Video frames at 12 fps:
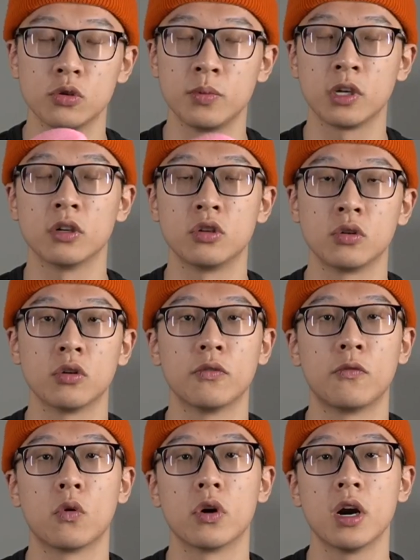should be good to go
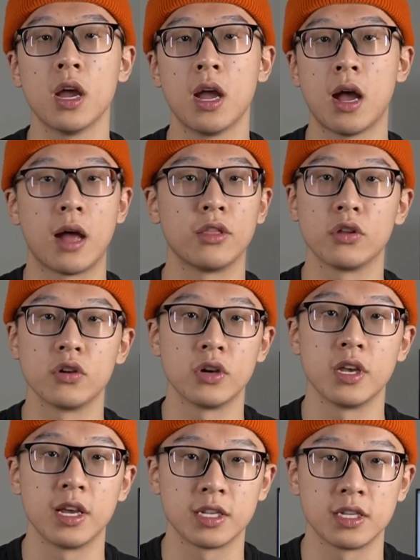for
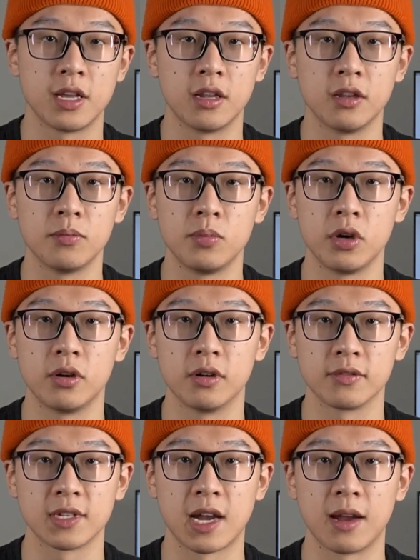another extended period
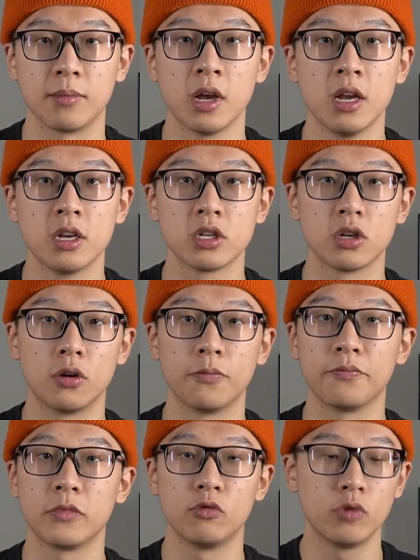of time.
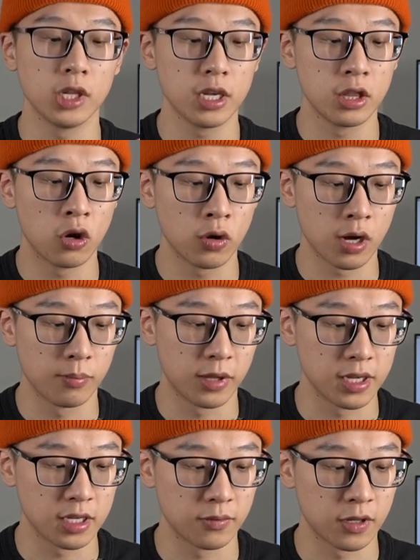So really no
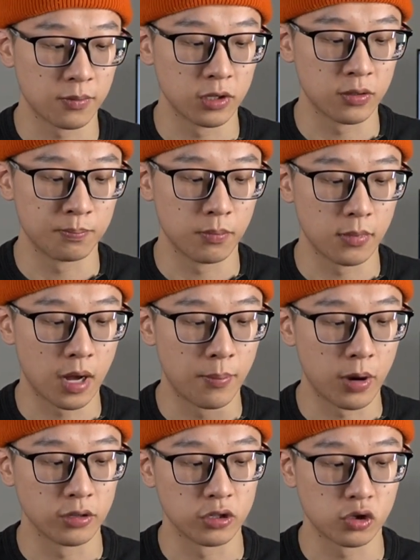complaints about
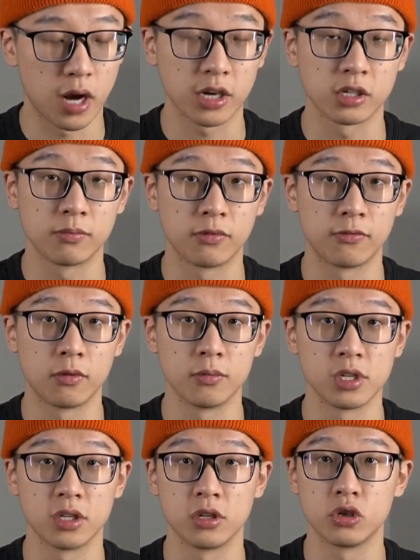the traction
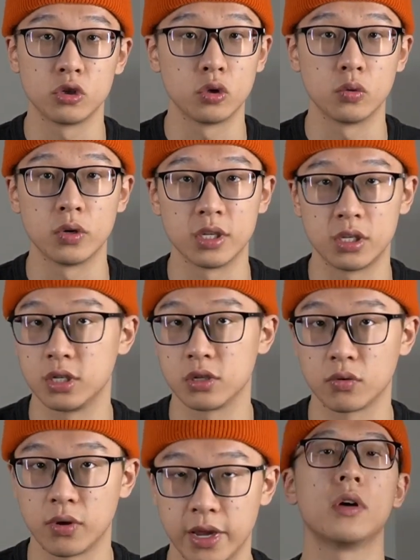performance in this shoe. It's
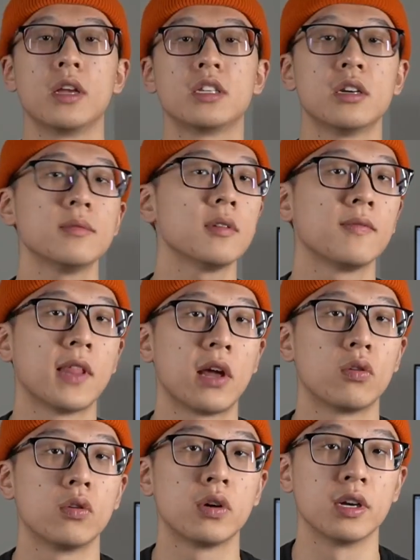just great. In terms of
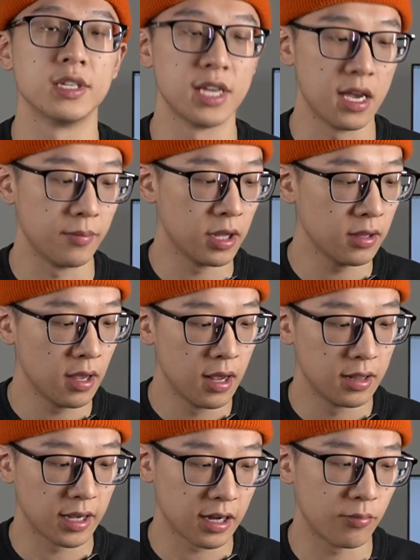lateral
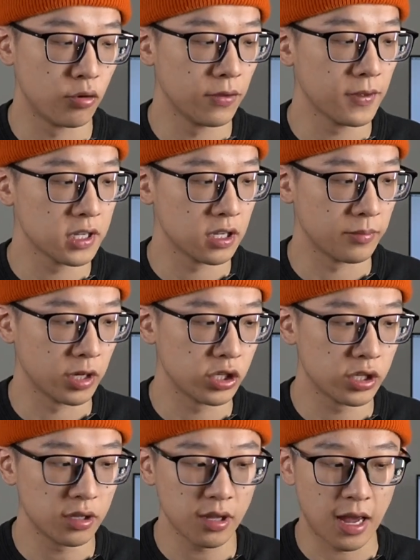containment, like I previously
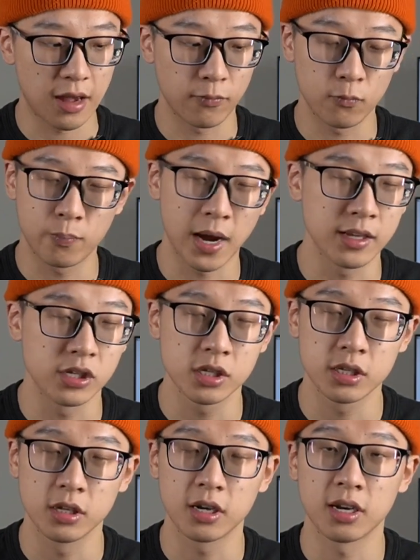mentioned, by
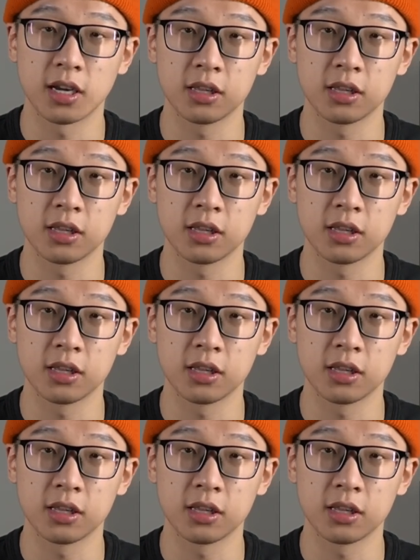just looking